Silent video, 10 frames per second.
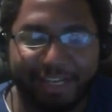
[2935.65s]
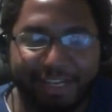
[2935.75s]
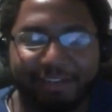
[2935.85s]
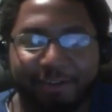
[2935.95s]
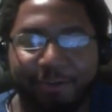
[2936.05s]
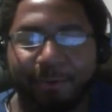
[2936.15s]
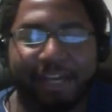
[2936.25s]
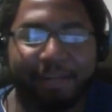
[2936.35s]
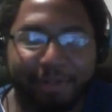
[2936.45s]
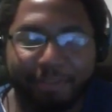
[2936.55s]
and her
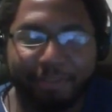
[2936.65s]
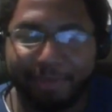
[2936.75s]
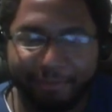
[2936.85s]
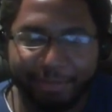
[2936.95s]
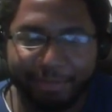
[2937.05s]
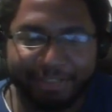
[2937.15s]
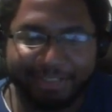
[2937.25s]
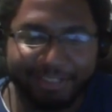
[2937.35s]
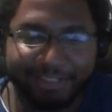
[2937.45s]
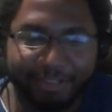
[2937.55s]
grandmother may have been
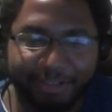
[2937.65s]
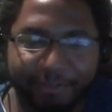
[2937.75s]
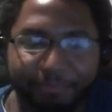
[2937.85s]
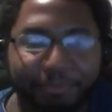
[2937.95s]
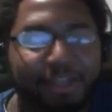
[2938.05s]
his daughter.